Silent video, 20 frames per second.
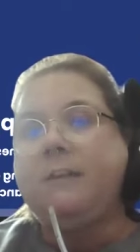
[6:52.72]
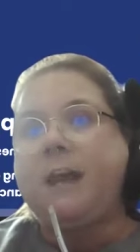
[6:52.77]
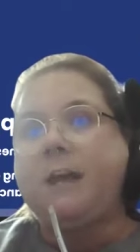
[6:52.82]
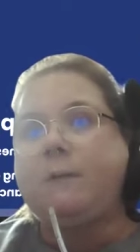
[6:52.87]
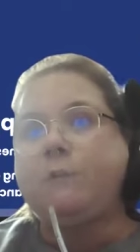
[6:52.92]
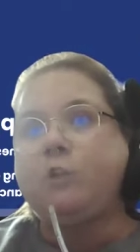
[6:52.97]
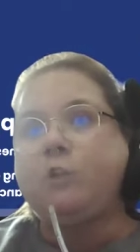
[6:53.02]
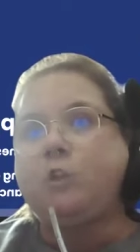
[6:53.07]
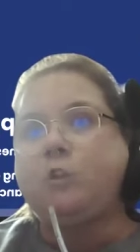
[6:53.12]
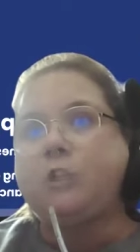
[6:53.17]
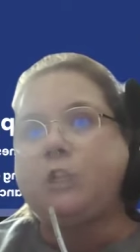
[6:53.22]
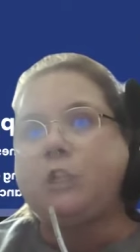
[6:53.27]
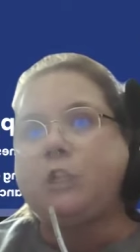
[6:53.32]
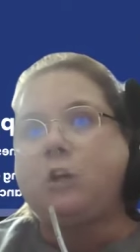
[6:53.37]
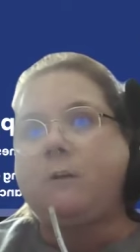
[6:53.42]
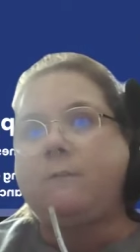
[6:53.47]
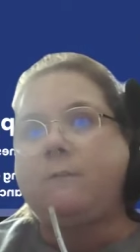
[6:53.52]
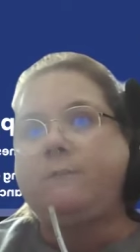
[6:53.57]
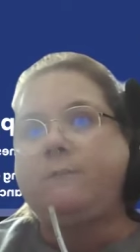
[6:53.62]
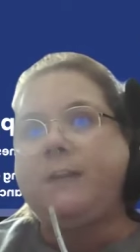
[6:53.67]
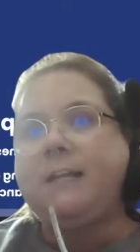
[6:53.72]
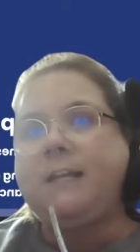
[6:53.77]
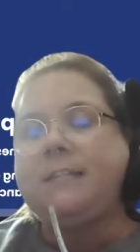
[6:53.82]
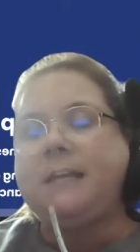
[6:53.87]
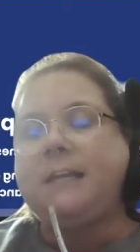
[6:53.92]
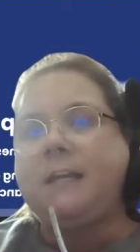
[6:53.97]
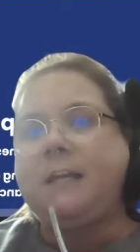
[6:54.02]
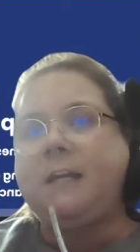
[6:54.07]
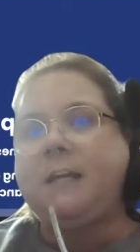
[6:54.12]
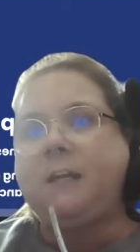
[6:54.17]
That reduces
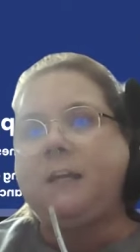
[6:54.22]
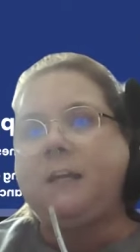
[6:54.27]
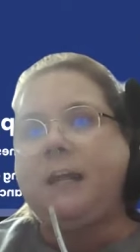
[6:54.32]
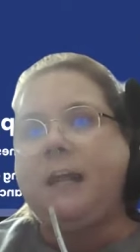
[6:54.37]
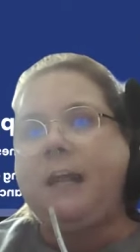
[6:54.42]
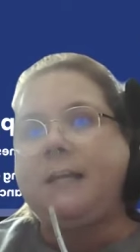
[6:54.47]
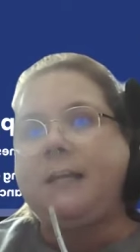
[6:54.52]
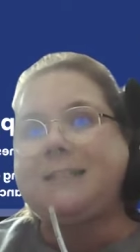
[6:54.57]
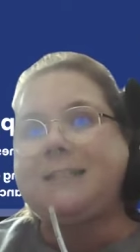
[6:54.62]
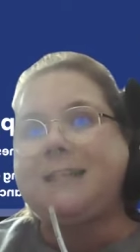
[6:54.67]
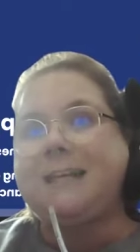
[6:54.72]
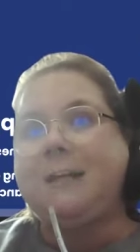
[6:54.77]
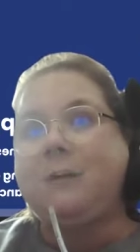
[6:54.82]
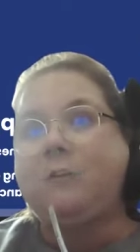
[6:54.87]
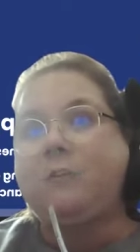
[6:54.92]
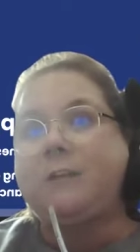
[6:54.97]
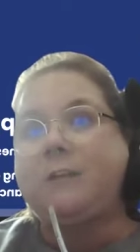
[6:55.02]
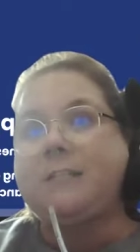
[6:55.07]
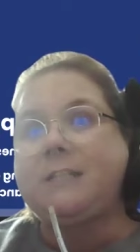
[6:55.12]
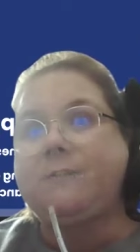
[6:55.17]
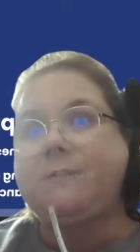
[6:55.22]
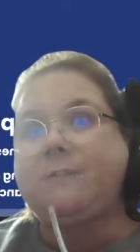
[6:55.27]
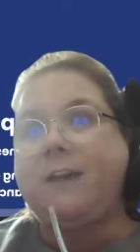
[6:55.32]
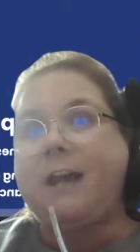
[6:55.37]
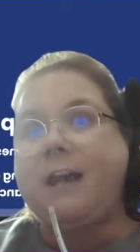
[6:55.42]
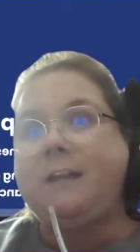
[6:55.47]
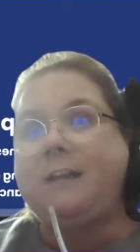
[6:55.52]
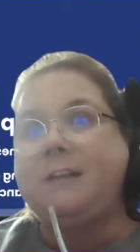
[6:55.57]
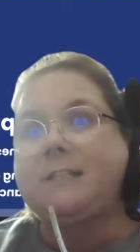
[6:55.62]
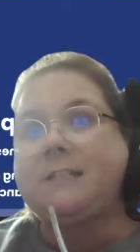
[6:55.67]
conflict, it increases
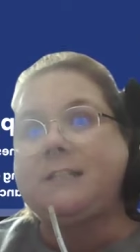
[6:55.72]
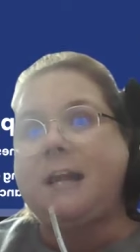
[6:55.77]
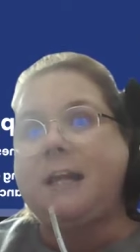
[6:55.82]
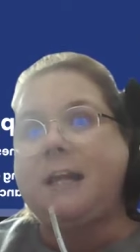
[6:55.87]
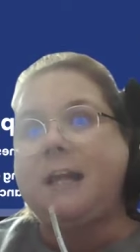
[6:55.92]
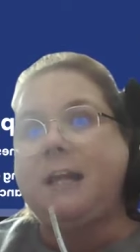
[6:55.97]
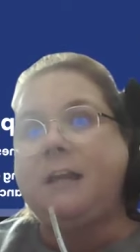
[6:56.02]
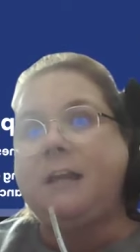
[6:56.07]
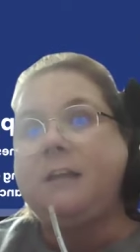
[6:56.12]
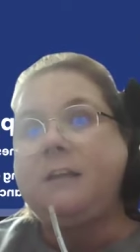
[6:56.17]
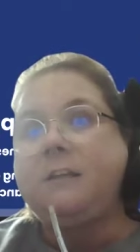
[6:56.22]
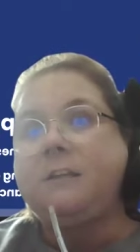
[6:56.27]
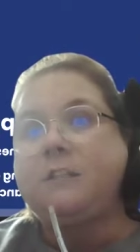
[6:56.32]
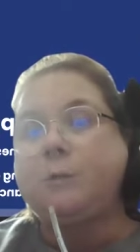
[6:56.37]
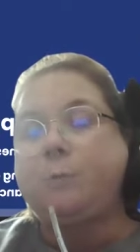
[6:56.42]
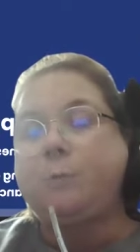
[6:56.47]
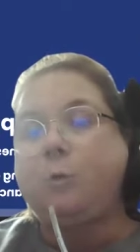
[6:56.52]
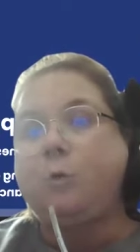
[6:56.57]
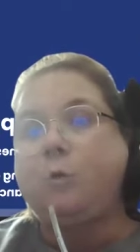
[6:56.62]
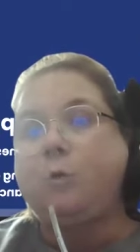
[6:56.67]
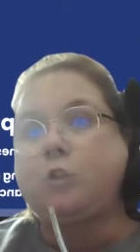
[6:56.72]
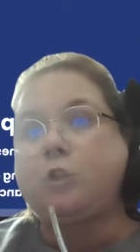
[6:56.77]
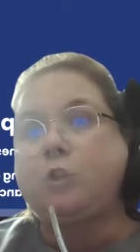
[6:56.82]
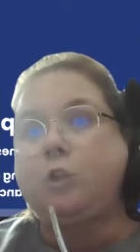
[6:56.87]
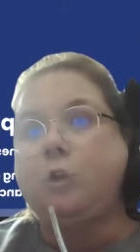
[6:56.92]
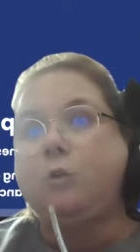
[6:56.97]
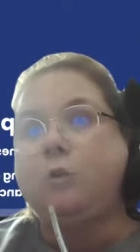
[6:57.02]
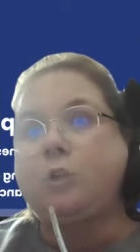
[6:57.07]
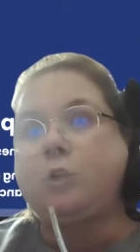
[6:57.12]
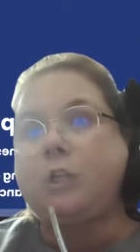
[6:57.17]
fairness, and it supports
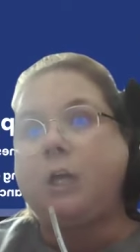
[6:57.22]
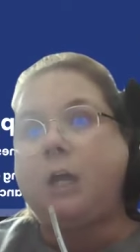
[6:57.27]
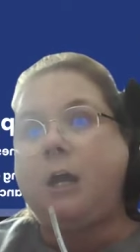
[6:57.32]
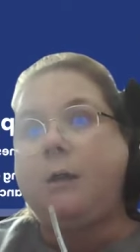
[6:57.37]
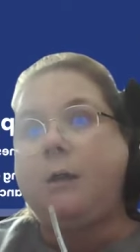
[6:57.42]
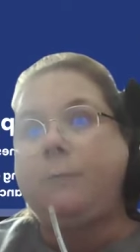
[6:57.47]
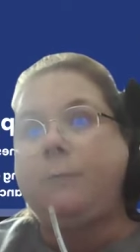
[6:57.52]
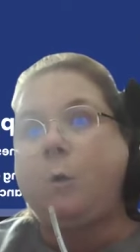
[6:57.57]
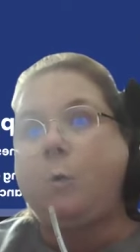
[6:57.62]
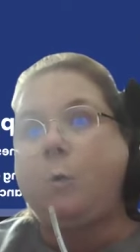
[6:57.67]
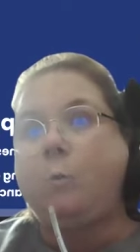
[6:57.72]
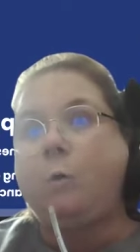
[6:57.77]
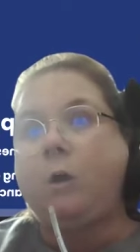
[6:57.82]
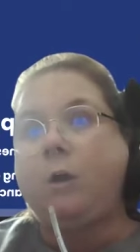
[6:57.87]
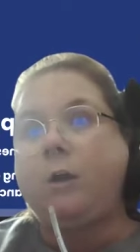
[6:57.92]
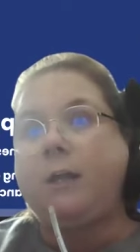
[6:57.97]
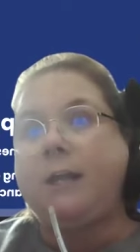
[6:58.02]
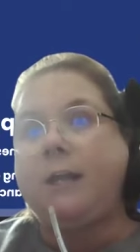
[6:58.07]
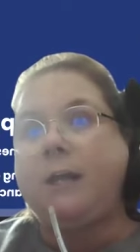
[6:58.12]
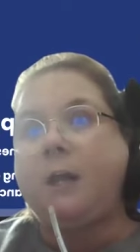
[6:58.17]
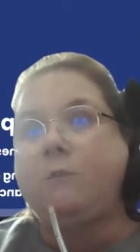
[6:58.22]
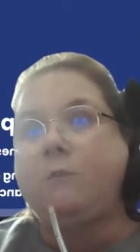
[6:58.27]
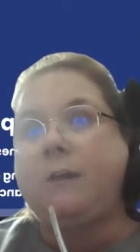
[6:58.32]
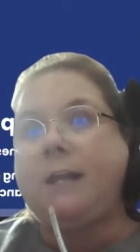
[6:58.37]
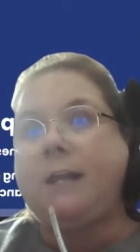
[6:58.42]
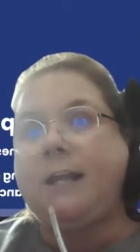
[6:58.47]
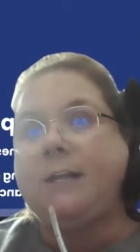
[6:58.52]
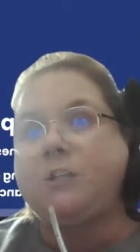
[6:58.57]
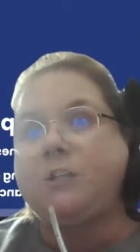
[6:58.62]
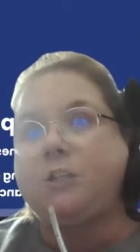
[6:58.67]
long-term working
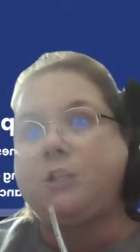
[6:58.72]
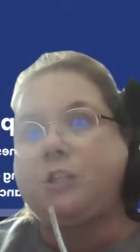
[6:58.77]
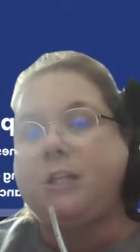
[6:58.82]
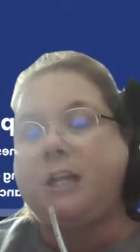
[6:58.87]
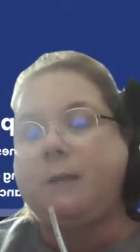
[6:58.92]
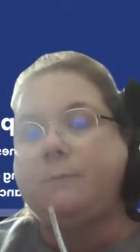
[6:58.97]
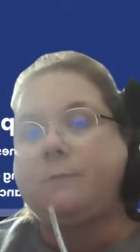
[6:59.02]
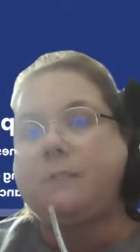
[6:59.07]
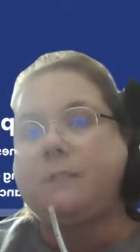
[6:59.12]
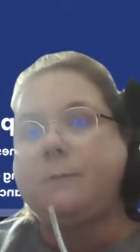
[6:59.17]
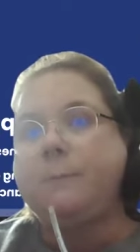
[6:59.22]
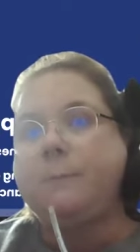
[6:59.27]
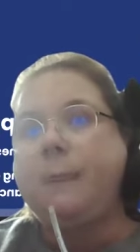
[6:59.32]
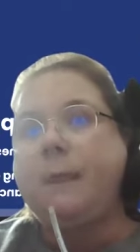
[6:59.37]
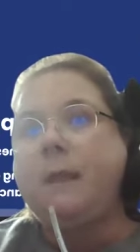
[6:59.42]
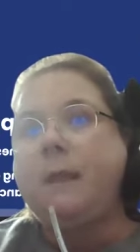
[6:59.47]
relationships.